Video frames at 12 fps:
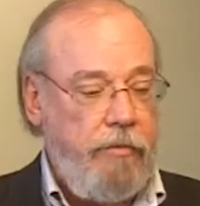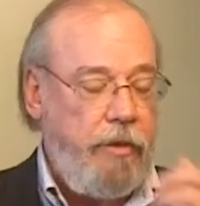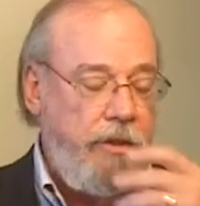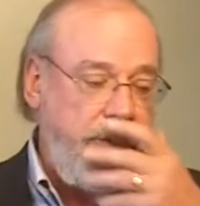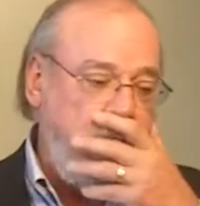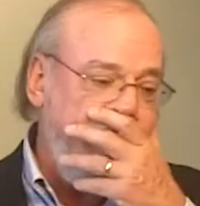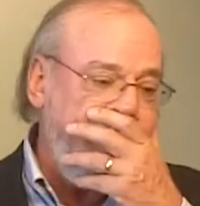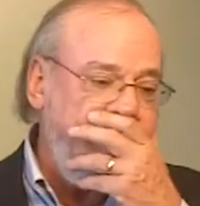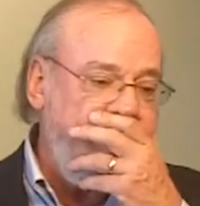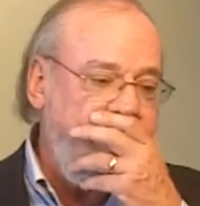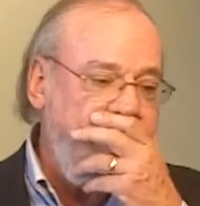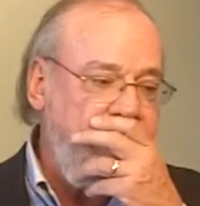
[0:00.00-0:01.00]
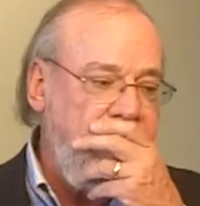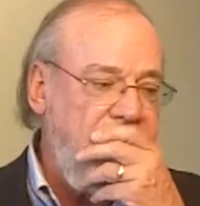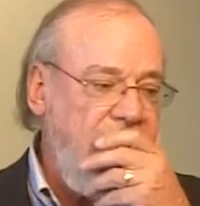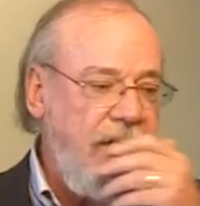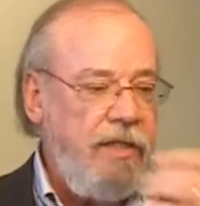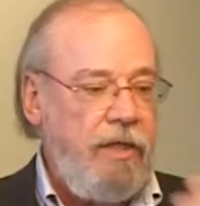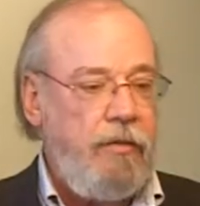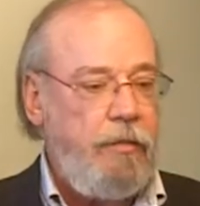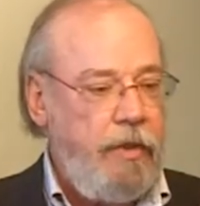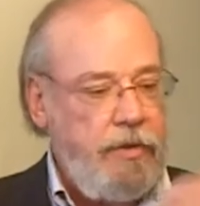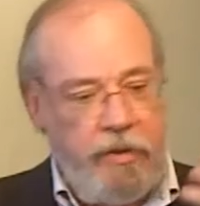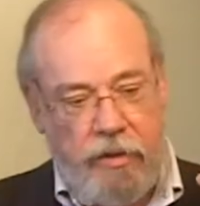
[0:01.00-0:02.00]
person. And the other
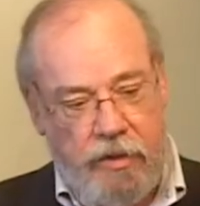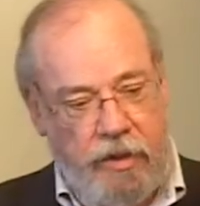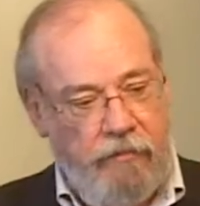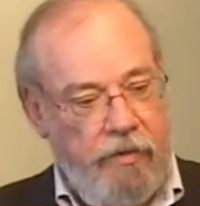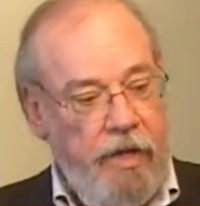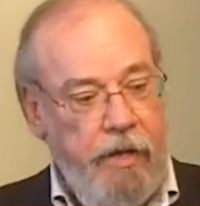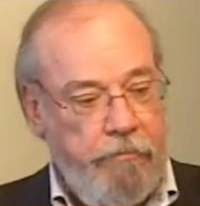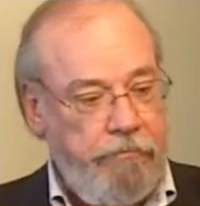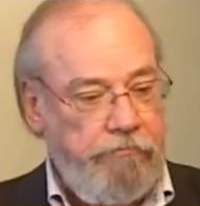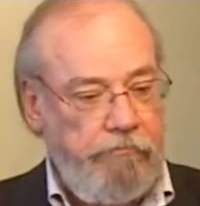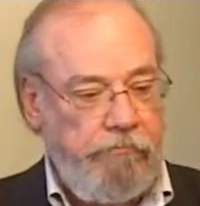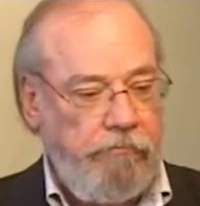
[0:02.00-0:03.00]
person is giving up.